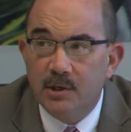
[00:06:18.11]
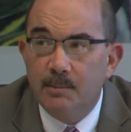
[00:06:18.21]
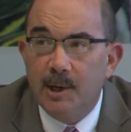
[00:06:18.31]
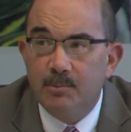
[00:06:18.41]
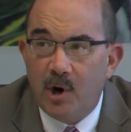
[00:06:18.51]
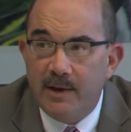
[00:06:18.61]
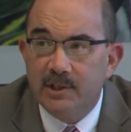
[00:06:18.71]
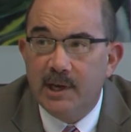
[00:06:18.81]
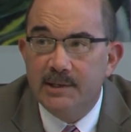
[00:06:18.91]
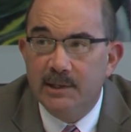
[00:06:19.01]
about
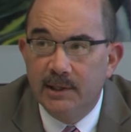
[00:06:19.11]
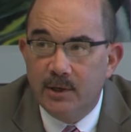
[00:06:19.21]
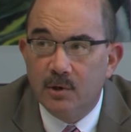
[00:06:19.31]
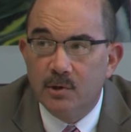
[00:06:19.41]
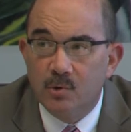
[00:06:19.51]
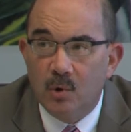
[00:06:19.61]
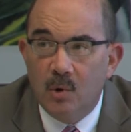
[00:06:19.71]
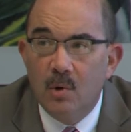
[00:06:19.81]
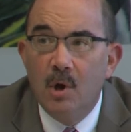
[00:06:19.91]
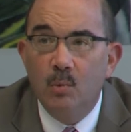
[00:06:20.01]
privatizing liquor control